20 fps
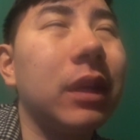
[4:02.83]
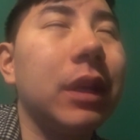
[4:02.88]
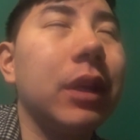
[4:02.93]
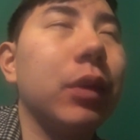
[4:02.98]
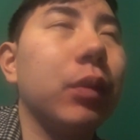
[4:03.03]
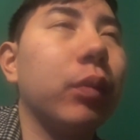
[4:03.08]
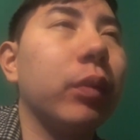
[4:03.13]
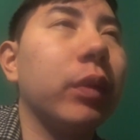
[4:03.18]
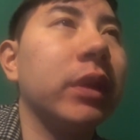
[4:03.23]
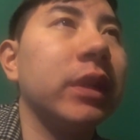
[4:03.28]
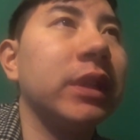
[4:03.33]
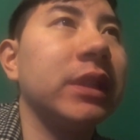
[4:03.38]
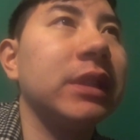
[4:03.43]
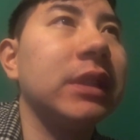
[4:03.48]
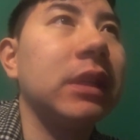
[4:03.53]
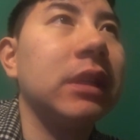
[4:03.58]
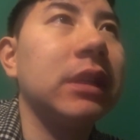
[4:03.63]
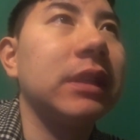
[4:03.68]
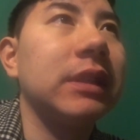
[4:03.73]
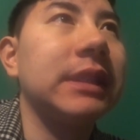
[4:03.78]
it was
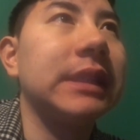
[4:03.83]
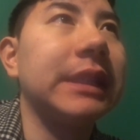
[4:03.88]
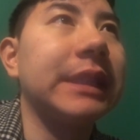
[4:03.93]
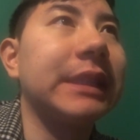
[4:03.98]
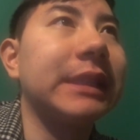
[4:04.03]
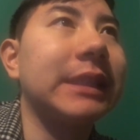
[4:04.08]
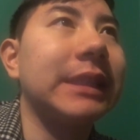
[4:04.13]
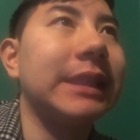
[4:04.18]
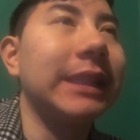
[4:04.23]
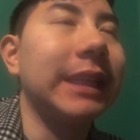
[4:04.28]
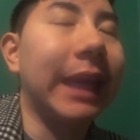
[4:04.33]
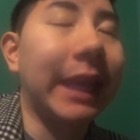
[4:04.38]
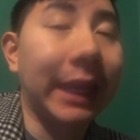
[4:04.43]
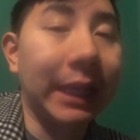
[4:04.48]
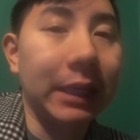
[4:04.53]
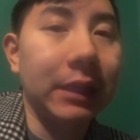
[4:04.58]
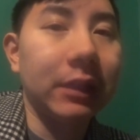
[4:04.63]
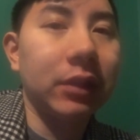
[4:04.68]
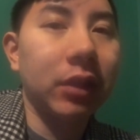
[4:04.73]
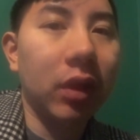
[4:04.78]

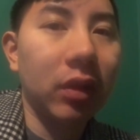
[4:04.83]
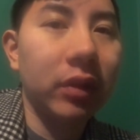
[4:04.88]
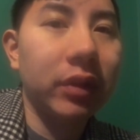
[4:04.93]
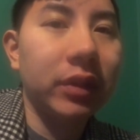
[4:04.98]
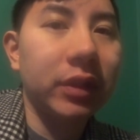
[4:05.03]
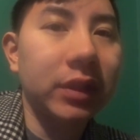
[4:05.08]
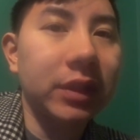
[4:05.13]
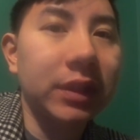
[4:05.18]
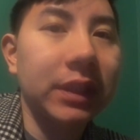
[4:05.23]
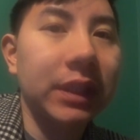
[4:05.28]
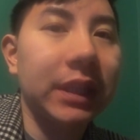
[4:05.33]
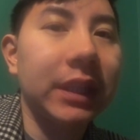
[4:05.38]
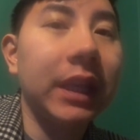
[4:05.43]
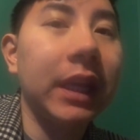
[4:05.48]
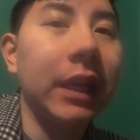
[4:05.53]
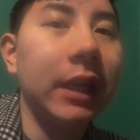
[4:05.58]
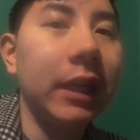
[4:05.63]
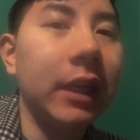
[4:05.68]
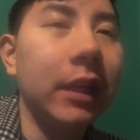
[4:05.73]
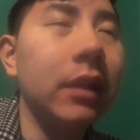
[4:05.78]
$68
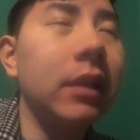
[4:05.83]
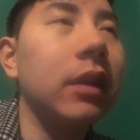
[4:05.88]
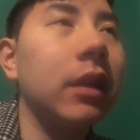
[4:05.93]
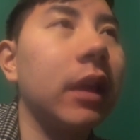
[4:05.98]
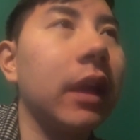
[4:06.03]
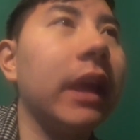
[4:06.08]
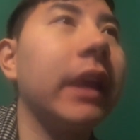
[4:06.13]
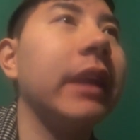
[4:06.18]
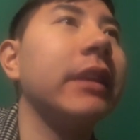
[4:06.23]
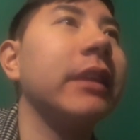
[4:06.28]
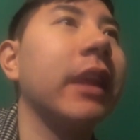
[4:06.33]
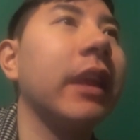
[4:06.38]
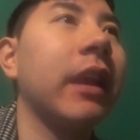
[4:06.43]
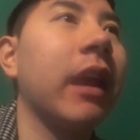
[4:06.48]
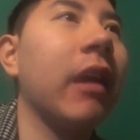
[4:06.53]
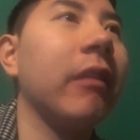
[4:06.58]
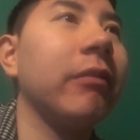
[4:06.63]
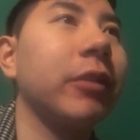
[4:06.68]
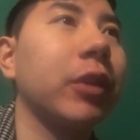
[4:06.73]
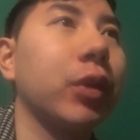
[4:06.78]
Canadian, and then
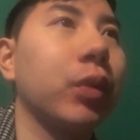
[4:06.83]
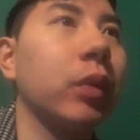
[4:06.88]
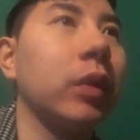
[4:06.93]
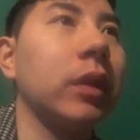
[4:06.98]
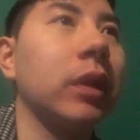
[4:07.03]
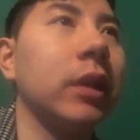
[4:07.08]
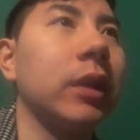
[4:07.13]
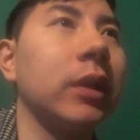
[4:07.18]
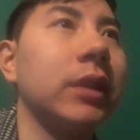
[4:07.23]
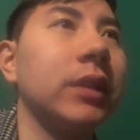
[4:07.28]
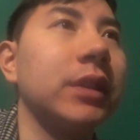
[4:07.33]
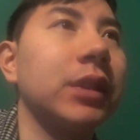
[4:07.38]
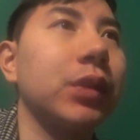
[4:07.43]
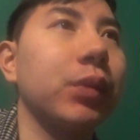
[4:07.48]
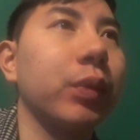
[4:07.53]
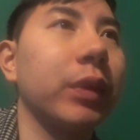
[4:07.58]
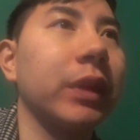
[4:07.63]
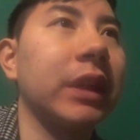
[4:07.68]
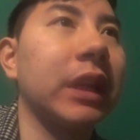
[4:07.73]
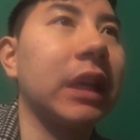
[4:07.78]
afterwards
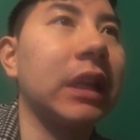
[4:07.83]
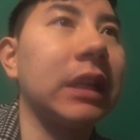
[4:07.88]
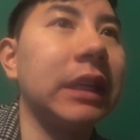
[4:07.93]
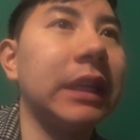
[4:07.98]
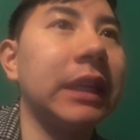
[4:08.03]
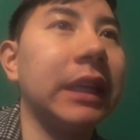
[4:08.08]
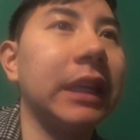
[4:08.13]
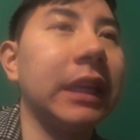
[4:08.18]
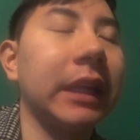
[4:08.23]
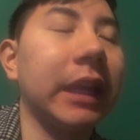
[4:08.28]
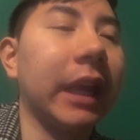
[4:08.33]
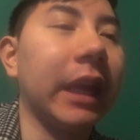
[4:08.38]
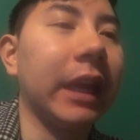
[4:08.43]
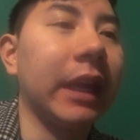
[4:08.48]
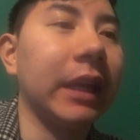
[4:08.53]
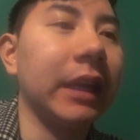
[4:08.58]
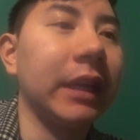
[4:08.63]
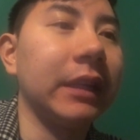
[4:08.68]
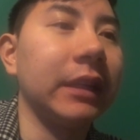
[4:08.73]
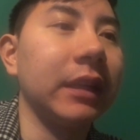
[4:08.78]
with the cleaning
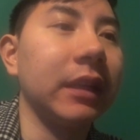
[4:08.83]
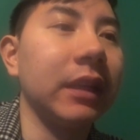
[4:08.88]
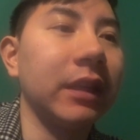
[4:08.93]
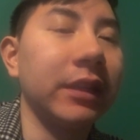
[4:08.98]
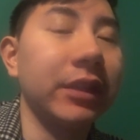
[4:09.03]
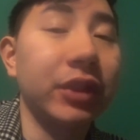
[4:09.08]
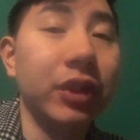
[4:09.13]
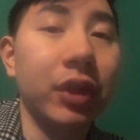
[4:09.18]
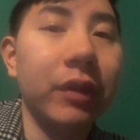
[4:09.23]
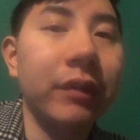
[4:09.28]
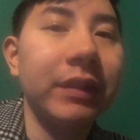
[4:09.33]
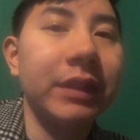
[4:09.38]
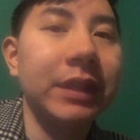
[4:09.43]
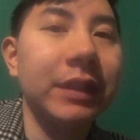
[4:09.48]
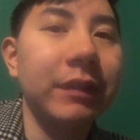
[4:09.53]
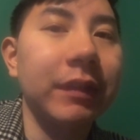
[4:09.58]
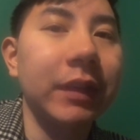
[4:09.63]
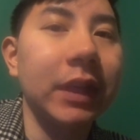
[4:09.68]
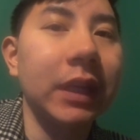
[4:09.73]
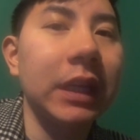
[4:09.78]
and service
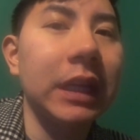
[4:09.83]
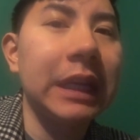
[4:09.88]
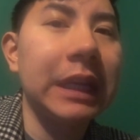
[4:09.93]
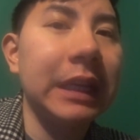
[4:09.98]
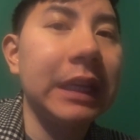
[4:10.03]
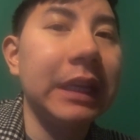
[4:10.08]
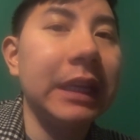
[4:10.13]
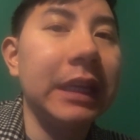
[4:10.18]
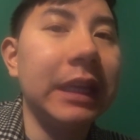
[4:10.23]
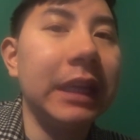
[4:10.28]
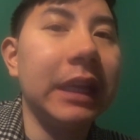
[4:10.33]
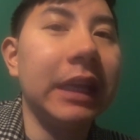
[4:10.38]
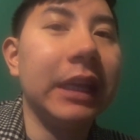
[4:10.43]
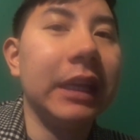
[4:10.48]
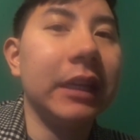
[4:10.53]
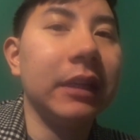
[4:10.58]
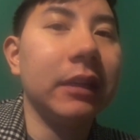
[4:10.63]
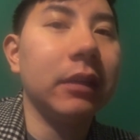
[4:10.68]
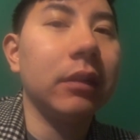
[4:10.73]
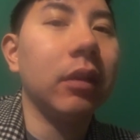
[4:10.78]
fee,
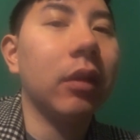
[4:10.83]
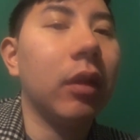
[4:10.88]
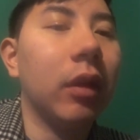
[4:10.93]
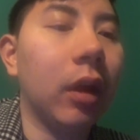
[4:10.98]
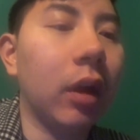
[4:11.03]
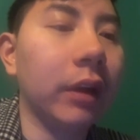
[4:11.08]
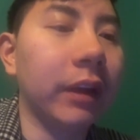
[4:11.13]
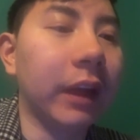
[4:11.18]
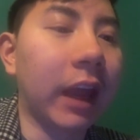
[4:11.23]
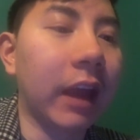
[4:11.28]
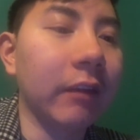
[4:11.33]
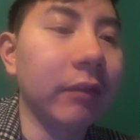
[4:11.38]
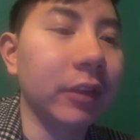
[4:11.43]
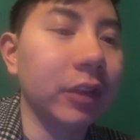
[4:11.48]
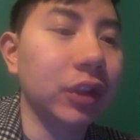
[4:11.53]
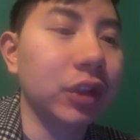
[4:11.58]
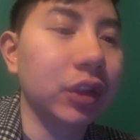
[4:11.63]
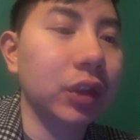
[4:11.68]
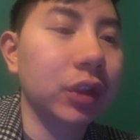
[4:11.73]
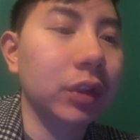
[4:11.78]
it on
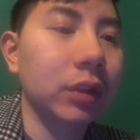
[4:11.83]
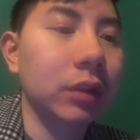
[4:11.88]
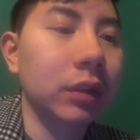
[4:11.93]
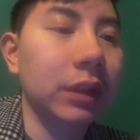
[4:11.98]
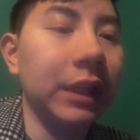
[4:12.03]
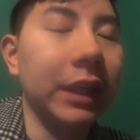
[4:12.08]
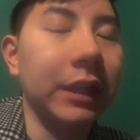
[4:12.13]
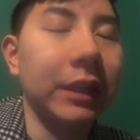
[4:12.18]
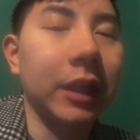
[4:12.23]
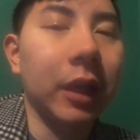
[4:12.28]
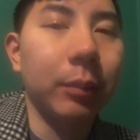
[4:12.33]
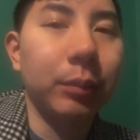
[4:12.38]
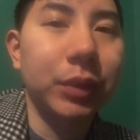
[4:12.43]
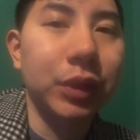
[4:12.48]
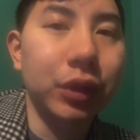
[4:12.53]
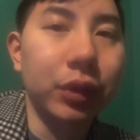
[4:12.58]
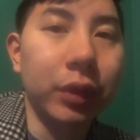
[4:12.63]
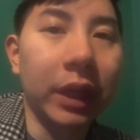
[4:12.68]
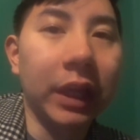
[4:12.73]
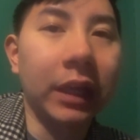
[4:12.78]
average kicked up
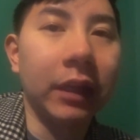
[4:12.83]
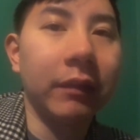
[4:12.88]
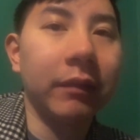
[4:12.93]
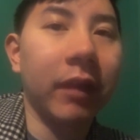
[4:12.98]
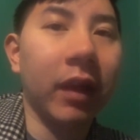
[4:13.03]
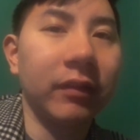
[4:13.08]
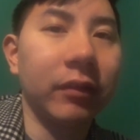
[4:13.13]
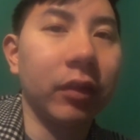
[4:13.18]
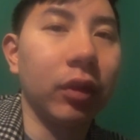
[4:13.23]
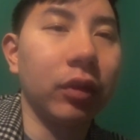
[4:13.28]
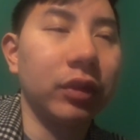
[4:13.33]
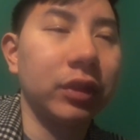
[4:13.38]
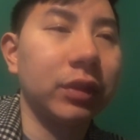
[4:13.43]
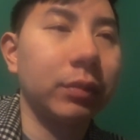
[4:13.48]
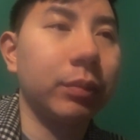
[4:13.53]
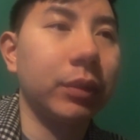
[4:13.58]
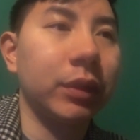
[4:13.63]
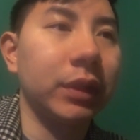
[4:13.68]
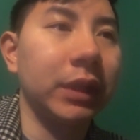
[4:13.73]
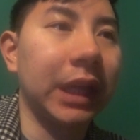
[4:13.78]
to $85
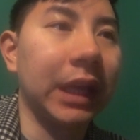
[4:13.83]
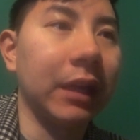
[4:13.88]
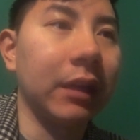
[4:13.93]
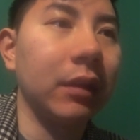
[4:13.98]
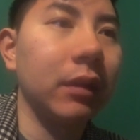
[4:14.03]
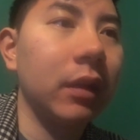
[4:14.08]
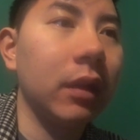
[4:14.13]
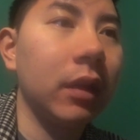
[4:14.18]
per day.